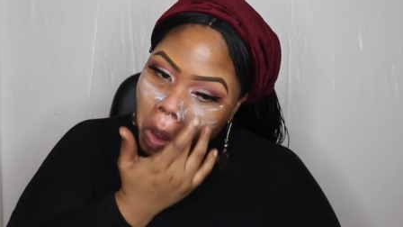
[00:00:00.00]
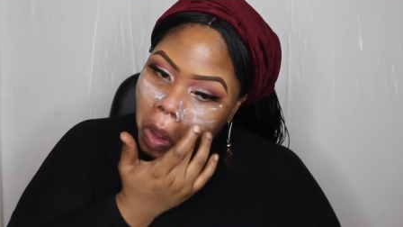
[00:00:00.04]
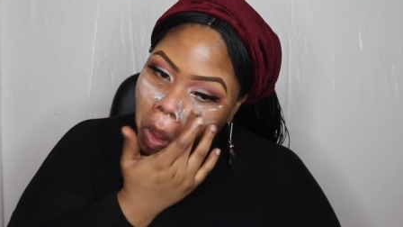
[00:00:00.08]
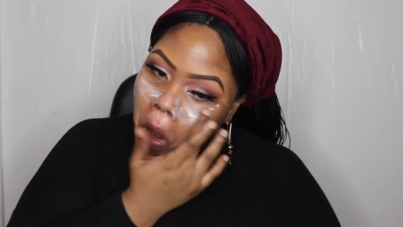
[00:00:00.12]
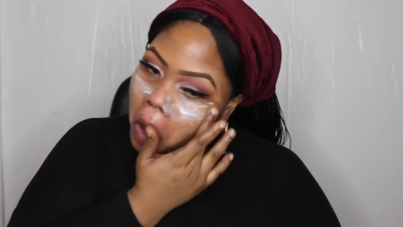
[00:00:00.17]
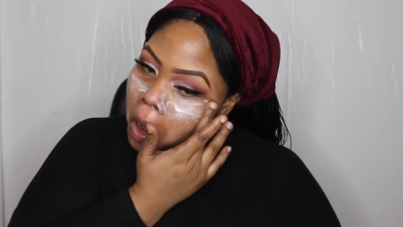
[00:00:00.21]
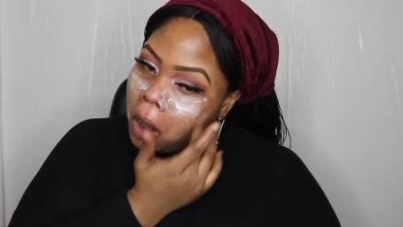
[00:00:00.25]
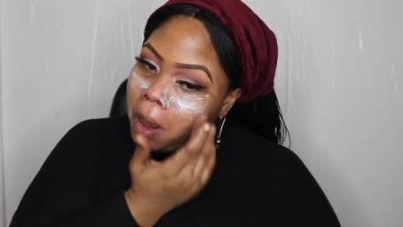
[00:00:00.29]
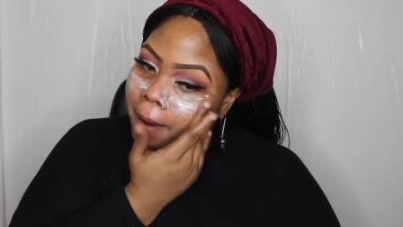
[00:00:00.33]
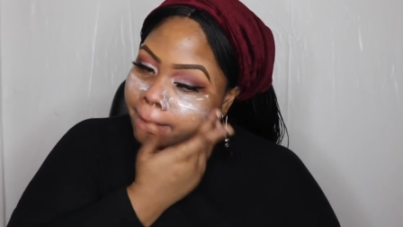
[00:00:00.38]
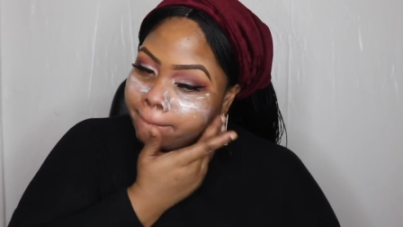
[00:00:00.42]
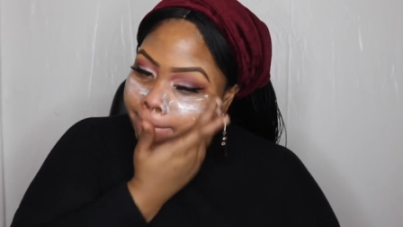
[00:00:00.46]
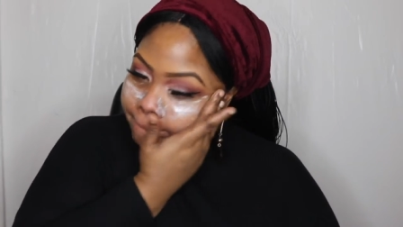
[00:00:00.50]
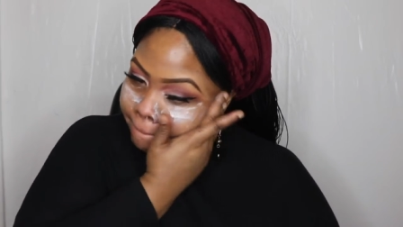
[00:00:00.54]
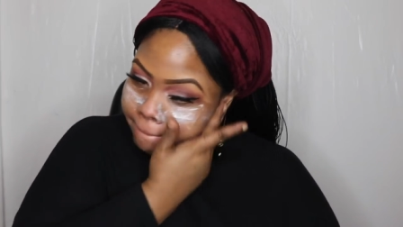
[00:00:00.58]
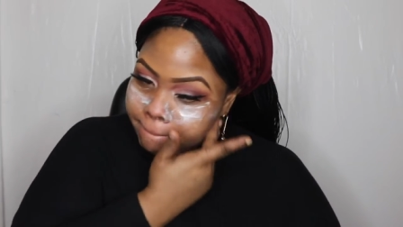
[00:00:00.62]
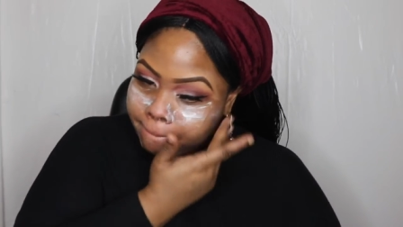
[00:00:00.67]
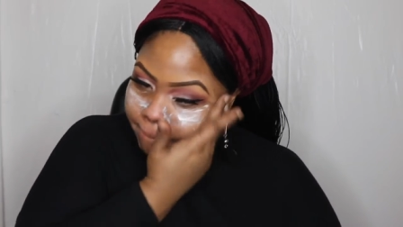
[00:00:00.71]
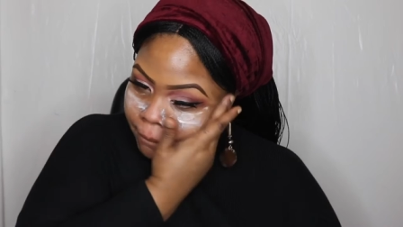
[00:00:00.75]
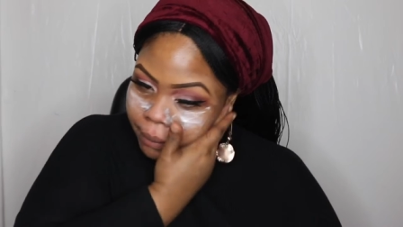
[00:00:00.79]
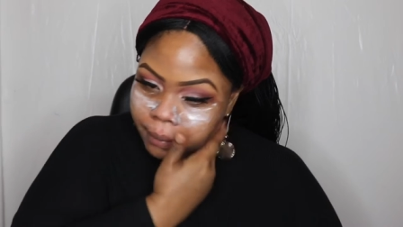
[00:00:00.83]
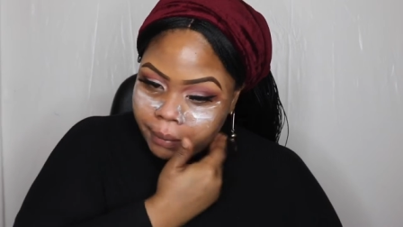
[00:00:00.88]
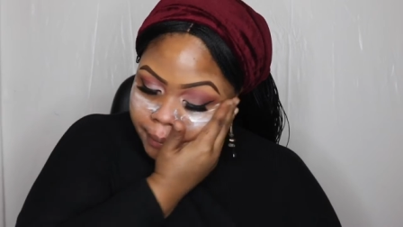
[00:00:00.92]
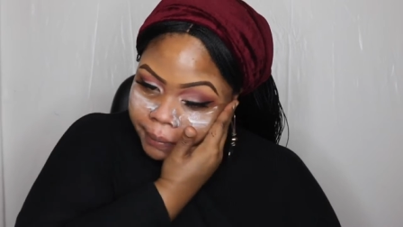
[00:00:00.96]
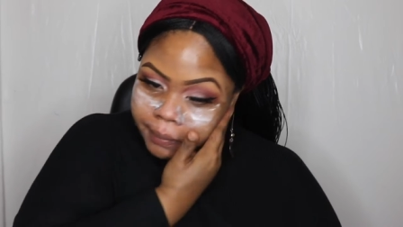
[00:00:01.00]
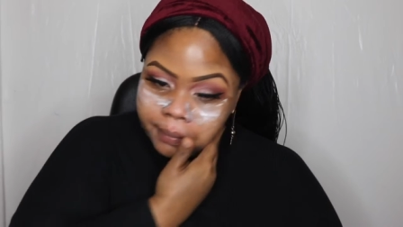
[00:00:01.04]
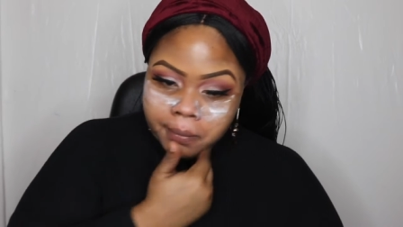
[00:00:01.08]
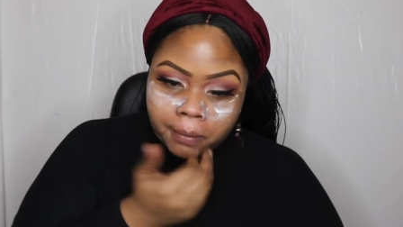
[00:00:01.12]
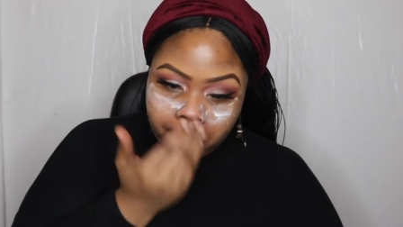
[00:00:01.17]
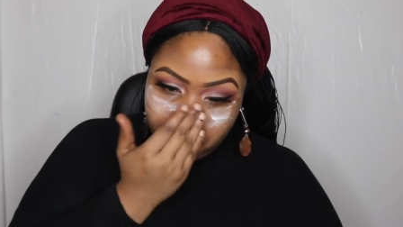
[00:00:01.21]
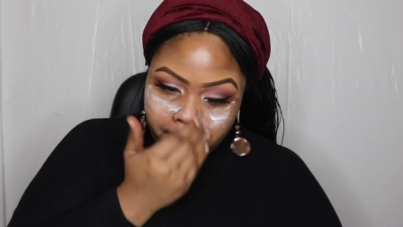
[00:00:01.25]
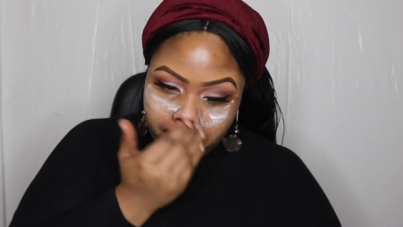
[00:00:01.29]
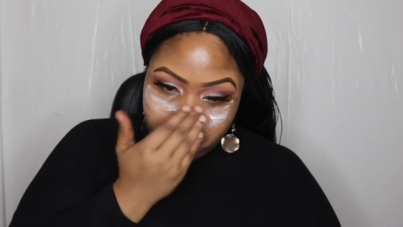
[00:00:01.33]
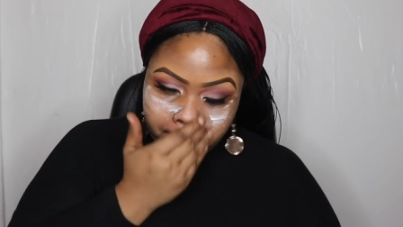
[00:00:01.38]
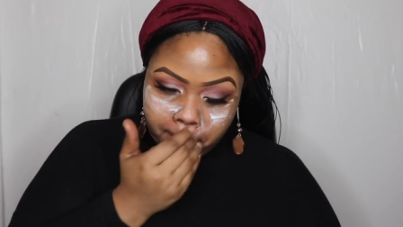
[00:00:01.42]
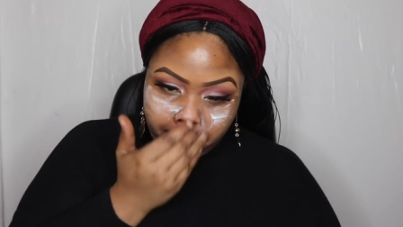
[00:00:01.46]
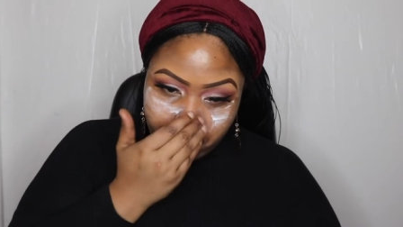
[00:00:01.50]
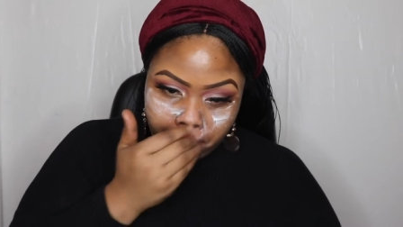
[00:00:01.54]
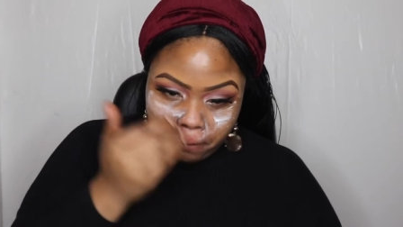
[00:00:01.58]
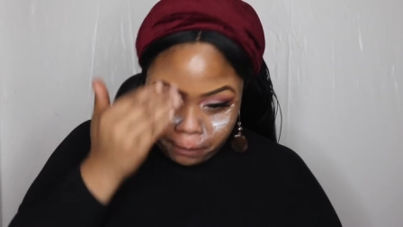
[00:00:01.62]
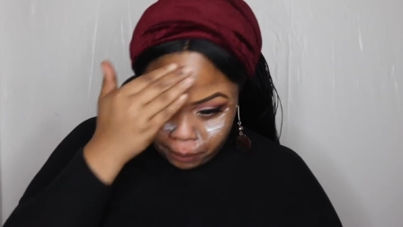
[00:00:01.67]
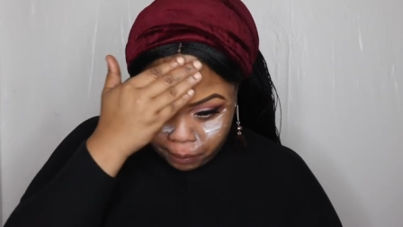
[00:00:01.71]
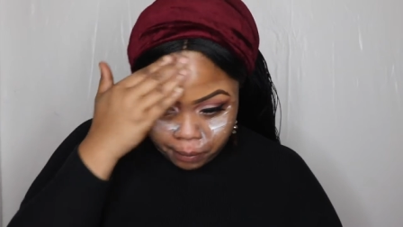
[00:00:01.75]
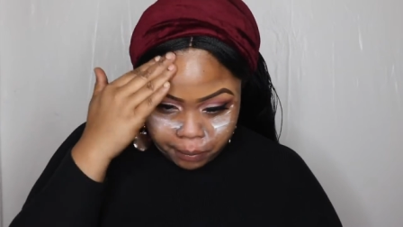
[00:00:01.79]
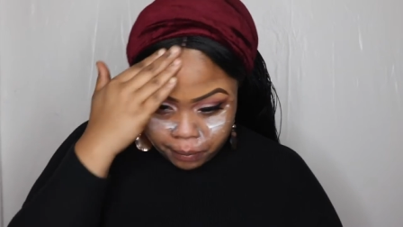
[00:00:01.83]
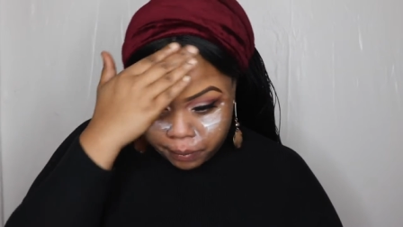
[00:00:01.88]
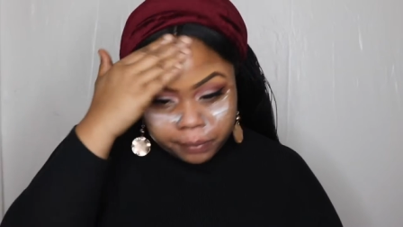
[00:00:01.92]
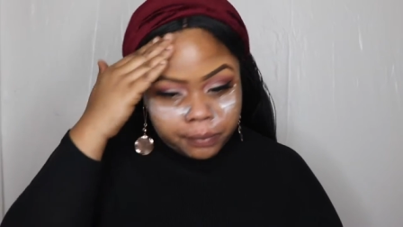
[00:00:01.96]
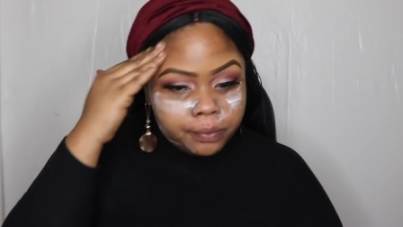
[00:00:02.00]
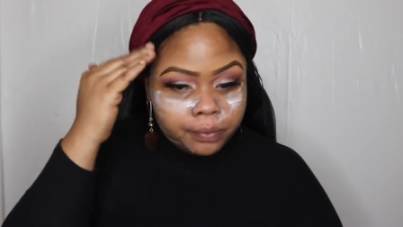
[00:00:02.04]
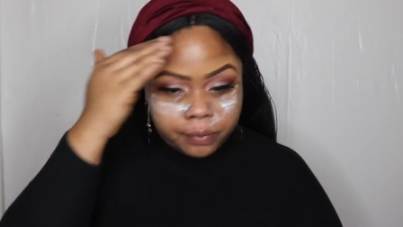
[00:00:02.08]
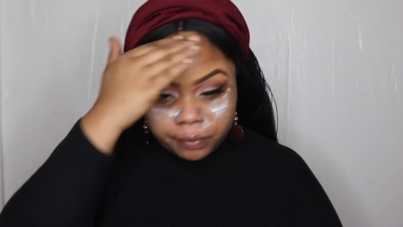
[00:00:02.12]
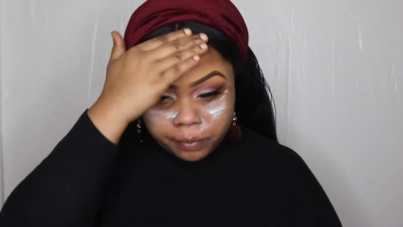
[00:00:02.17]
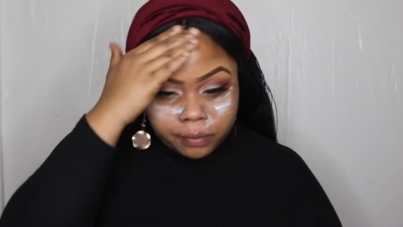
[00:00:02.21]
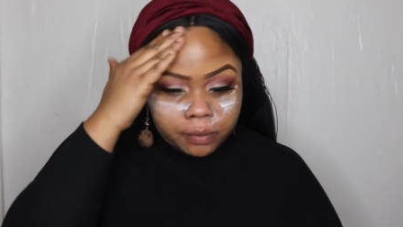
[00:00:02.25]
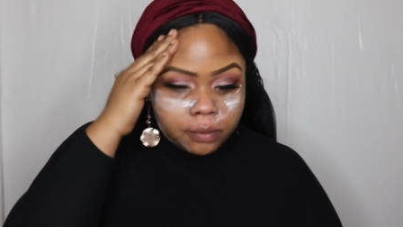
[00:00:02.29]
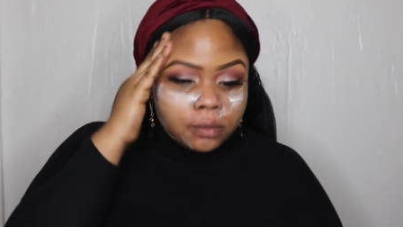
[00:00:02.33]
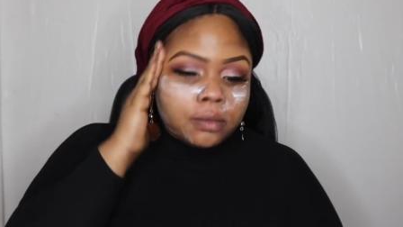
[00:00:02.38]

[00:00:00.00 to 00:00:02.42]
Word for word: Advice: if you do want to bake,